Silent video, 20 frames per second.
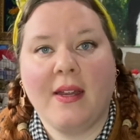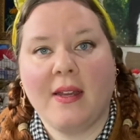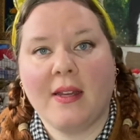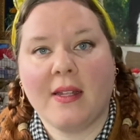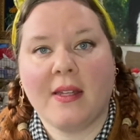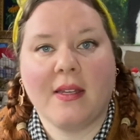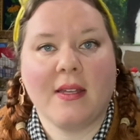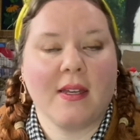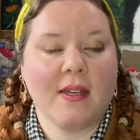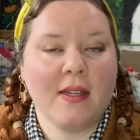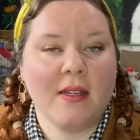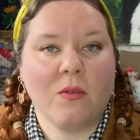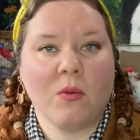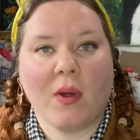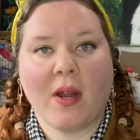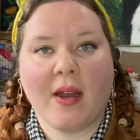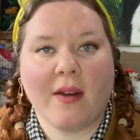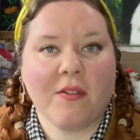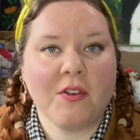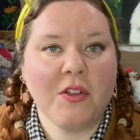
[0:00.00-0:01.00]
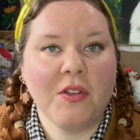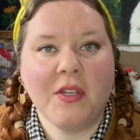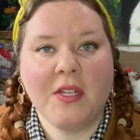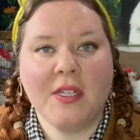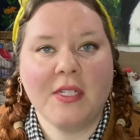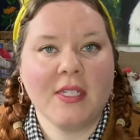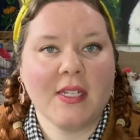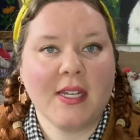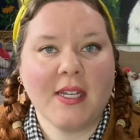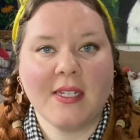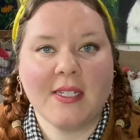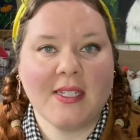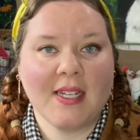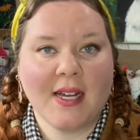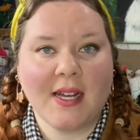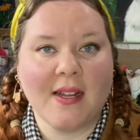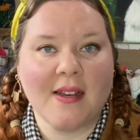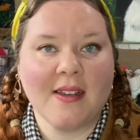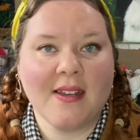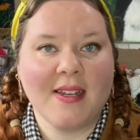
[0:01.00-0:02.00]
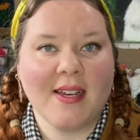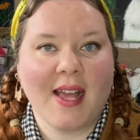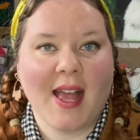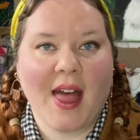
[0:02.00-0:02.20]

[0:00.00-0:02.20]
Get whatever you need to get done